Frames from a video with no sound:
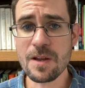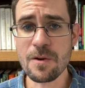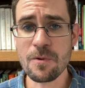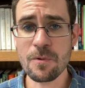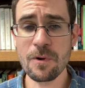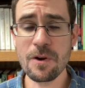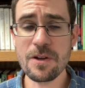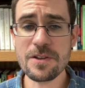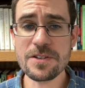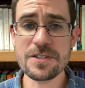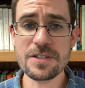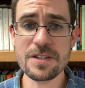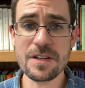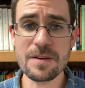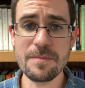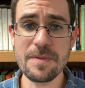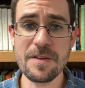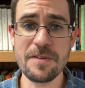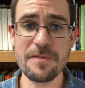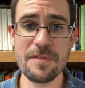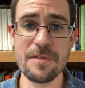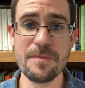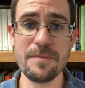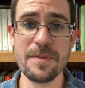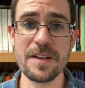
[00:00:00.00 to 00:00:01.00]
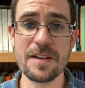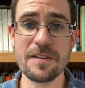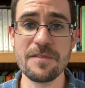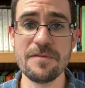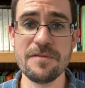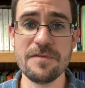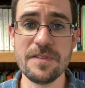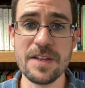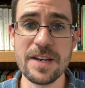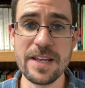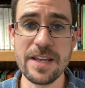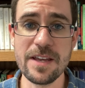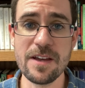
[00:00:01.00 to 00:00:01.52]
We're also going to be filming a
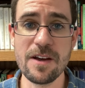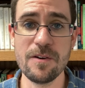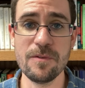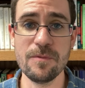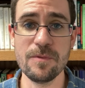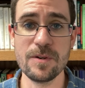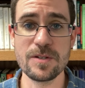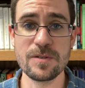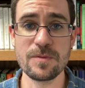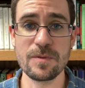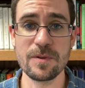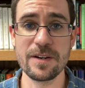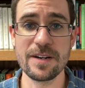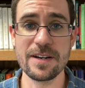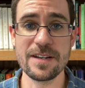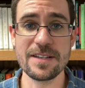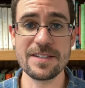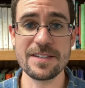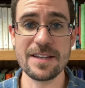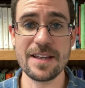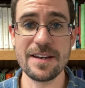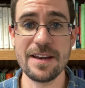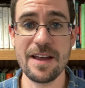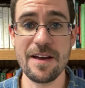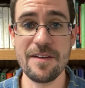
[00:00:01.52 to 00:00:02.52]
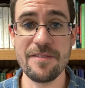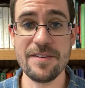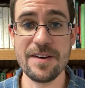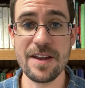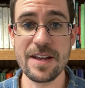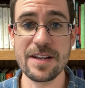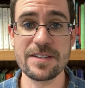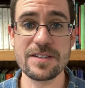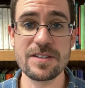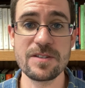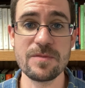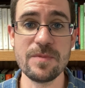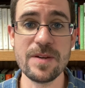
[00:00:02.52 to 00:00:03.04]
video, which we're going to send out
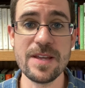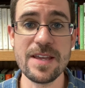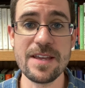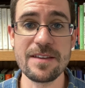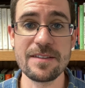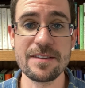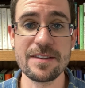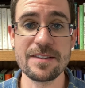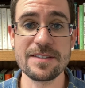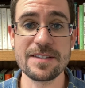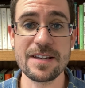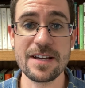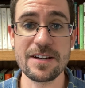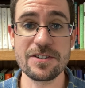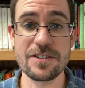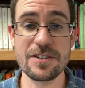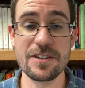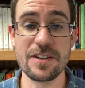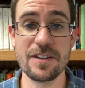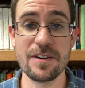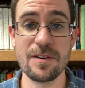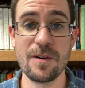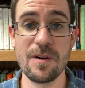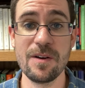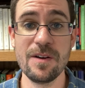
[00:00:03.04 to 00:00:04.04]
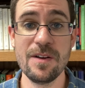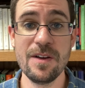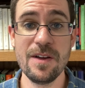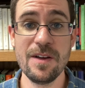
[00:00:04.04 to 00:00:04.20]
next week, that's actually going to